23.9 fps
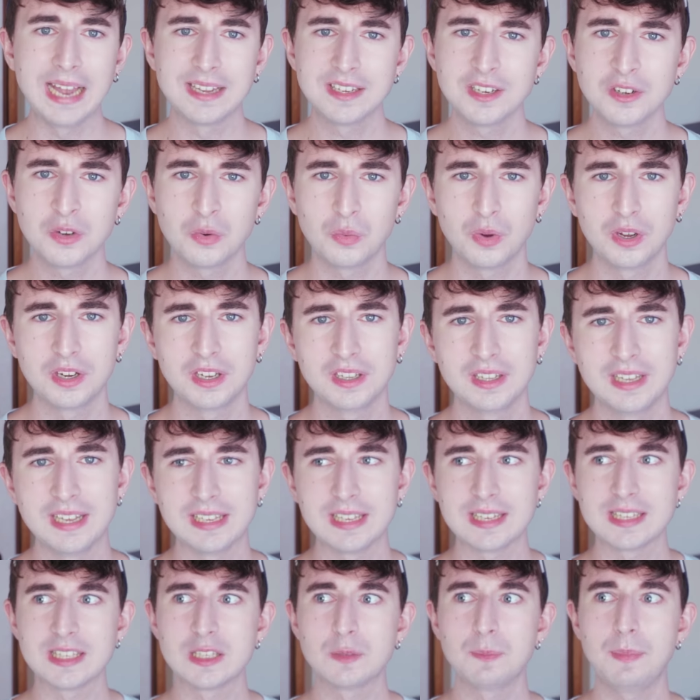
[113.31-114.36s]
I didn't want to,
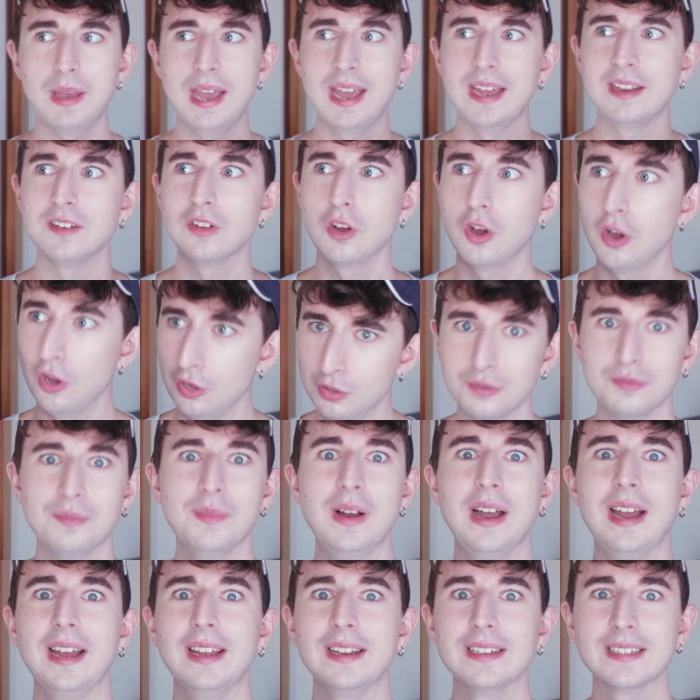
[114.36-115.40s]
like, spend all of
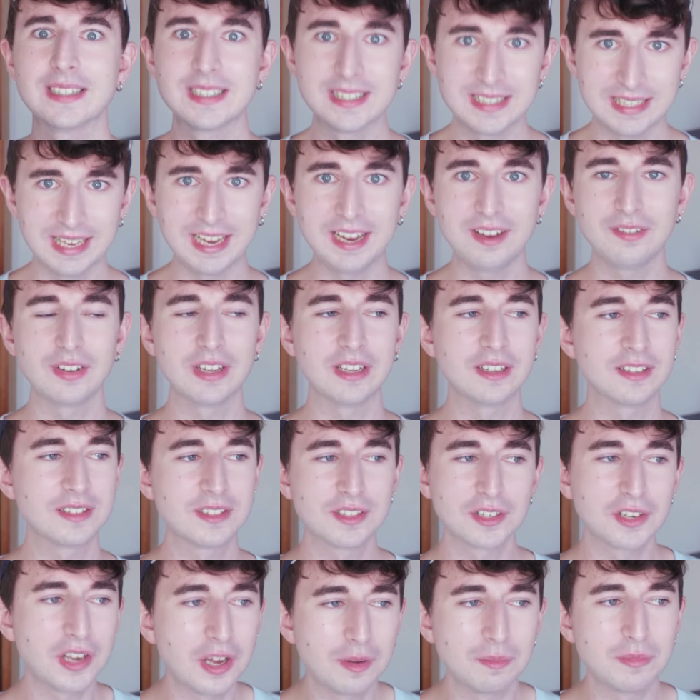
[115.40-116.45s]
my savings
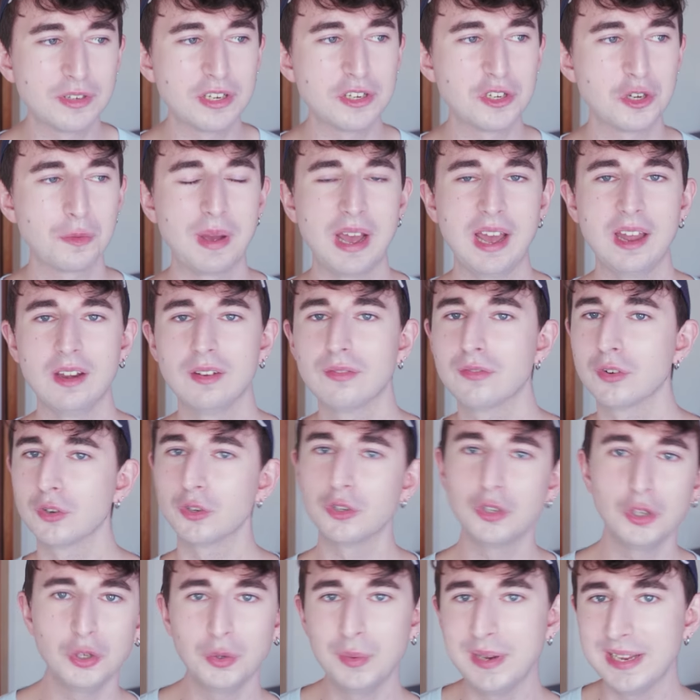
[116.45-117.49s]
to come to Japan for
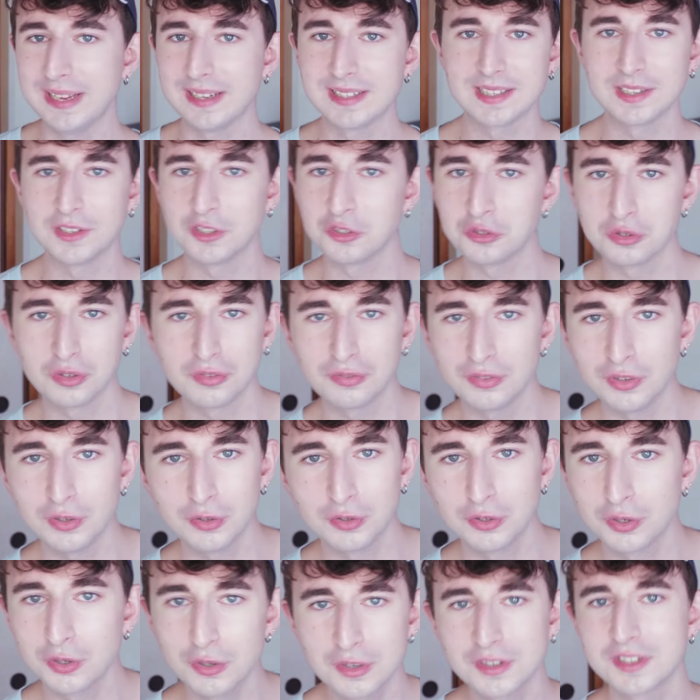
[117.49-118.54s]
2 weeks and do a few
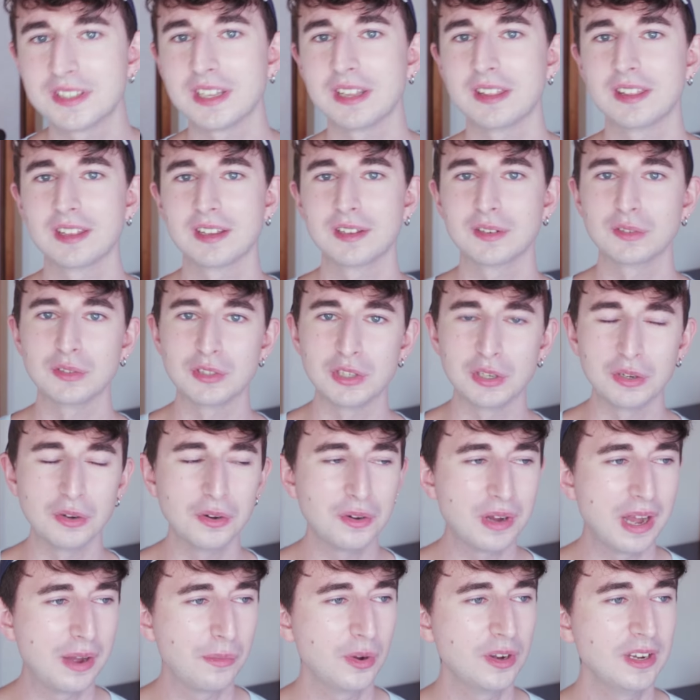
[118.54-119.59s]
touristy things, you
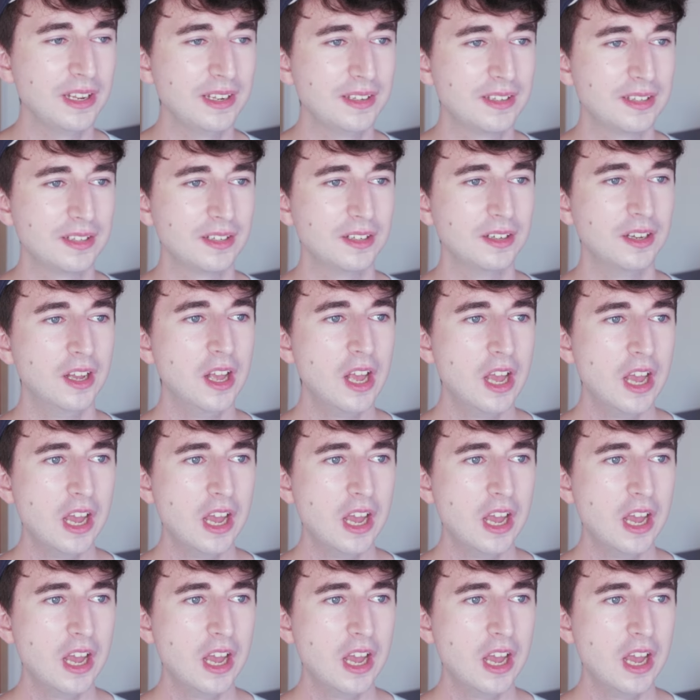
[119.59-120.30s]
know? I wanted to